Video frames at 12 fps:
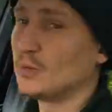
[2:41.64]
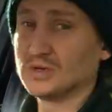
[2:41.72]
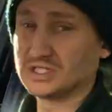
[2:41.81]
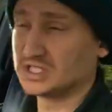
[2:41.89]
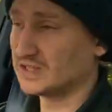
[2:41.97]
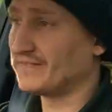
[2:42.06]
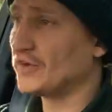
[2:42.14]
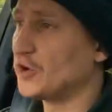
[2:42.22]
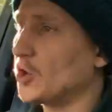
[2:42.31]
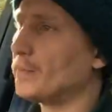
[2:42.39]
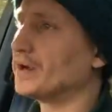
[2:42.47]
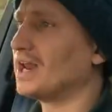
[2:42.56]
which is a
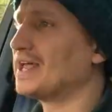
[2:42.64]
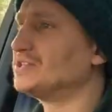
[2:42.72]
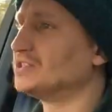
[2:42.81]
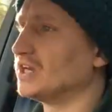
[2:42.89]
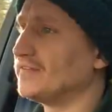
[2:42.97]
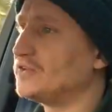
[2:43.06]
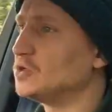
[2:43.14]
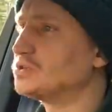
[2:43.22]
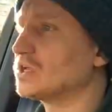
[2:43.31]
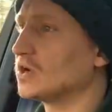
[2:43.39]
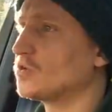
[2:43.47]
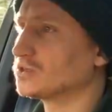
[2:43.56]
phenomenal engine. They've
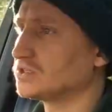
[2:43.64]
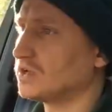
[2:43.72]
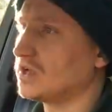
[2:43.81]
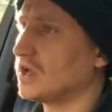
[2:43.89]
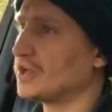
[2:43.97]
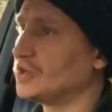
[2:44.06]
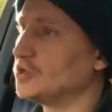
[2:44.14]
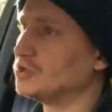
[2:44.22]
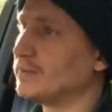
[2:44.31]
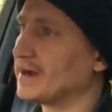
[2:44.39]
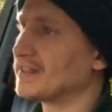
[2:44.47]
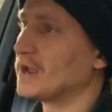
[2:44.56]
used it across a
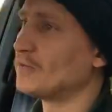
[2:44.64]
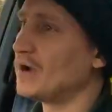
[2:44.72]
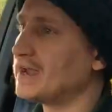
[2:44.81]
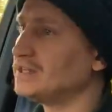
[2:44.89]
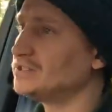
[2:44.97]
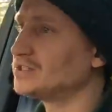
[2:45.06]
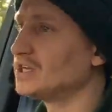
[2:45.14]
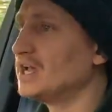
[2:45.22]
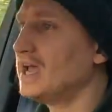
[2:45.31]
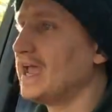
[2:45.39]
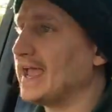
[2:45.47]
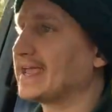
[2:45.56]
huge amount of their range.
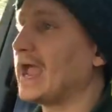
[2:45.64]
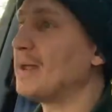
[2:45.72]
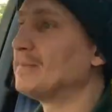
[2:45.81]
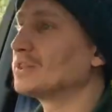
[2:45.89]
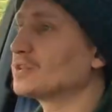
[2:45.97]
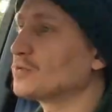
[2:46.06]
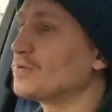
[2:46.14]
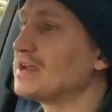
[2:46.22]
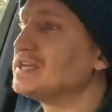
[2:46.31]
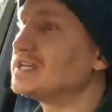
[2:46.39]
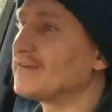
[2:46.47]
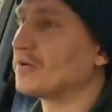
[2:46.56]
It came in
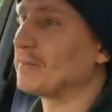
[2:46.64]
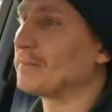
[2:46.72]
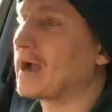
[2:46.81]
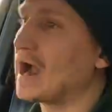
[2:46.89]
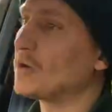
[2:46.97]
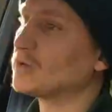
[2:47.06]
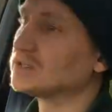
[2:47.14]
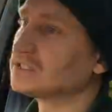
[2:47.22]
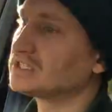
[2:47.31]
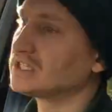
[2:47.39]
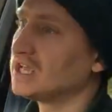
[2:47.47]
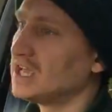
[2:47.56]
3 different
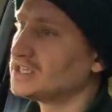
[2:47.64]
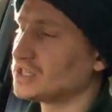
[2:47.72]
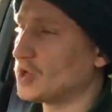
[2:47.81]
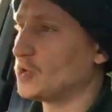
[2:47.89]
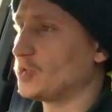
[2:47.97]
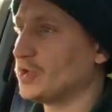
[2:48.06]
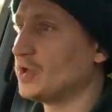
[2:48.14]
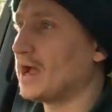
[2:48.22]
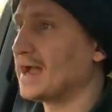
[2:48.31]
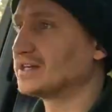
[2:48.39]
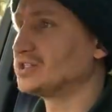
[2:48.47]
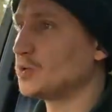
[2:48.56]
powers, so you
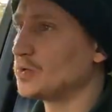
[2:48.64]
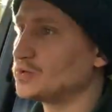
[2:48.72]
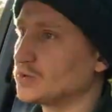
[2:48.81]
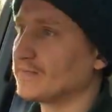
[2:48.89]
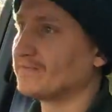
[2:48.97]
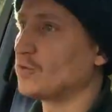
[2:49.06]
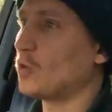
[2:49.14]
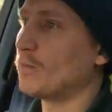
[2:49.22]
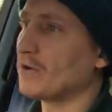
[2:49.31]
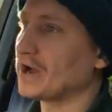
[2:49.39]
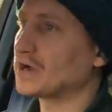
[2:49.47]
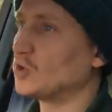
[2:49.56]
had 204
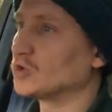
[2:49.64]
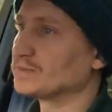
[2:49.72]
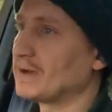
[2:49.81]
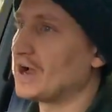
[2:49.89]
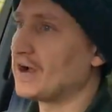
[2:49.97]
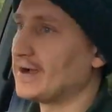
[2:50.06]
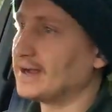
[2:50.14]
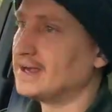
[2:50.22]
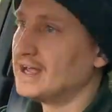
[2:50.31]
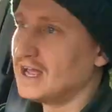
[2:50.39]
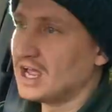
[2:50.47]
brake horsepower,